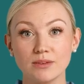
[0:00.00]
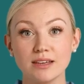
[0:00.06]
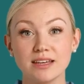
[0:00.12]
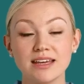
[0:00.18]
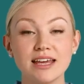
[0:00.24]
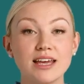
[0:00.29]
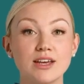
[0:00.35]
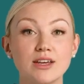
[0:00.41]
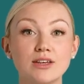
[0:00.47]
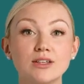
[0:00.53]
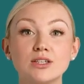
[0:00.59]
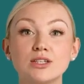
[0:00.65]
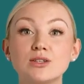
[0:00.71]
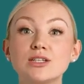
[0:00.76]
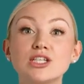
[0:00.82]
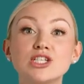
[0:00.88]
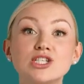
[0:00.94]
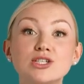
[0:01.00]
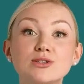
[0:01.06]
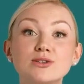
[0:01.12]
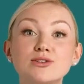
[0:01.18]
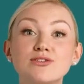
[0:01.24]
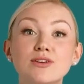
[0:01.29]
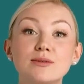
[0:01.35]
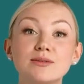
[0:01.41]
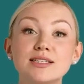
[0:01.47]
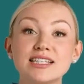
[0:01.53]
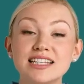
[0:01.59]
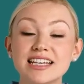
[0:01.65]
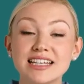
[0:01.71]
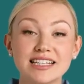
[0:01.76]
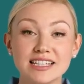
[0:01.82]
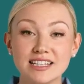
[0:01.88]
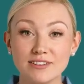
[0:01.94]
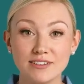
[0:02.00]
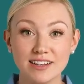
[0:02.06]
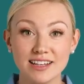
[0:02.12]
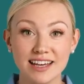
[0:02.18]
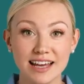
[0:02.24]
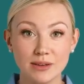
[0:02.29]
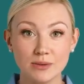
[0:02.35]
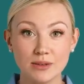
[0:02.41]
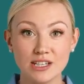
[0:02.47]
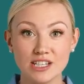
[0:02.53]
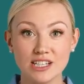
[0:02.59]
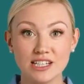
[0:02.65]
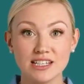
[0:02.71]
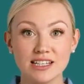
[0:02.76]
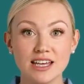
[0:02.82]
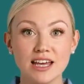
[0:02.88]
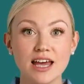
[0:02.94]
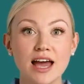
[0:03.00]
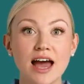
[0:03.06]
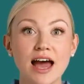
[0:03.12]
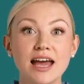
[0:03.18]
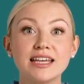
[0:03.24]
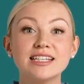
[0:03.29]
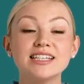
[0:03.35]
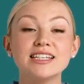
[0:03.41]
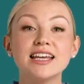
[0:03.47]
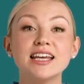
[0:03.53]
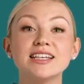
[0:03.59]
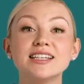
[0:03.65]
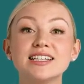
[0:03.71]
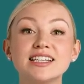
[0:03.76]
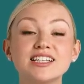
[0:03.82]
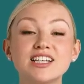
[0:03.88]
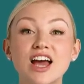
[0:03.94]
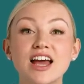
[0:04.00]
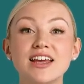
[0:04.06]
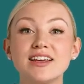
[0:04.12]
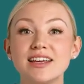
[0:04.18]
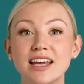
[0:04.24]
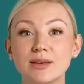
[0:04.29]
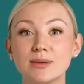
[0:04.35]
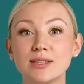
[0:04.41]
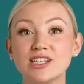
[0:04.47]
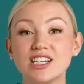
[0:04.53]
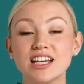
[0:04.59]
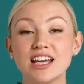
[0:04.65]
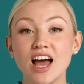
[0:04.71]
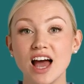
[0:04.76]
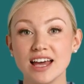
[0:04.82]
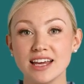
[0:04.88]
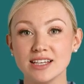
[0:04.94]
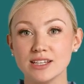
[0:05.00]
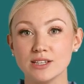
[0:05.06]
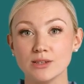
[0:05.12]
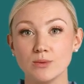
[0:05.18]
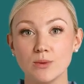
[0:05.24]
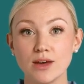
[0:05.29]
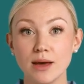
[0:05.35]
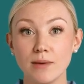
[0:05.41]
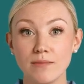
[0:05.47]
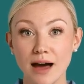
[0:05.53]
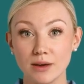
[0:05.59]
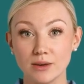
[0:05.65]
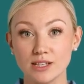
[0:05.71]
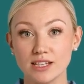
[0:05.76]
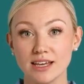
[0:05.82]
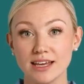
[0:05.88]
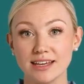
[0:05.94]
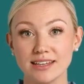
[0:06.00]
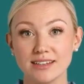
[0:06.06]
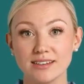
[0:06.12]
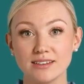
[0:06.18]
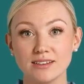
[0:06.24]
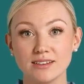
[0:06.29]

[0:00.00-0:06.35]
Here, you can choose from 6 different languages and select the desired language in ICE with a mouse click.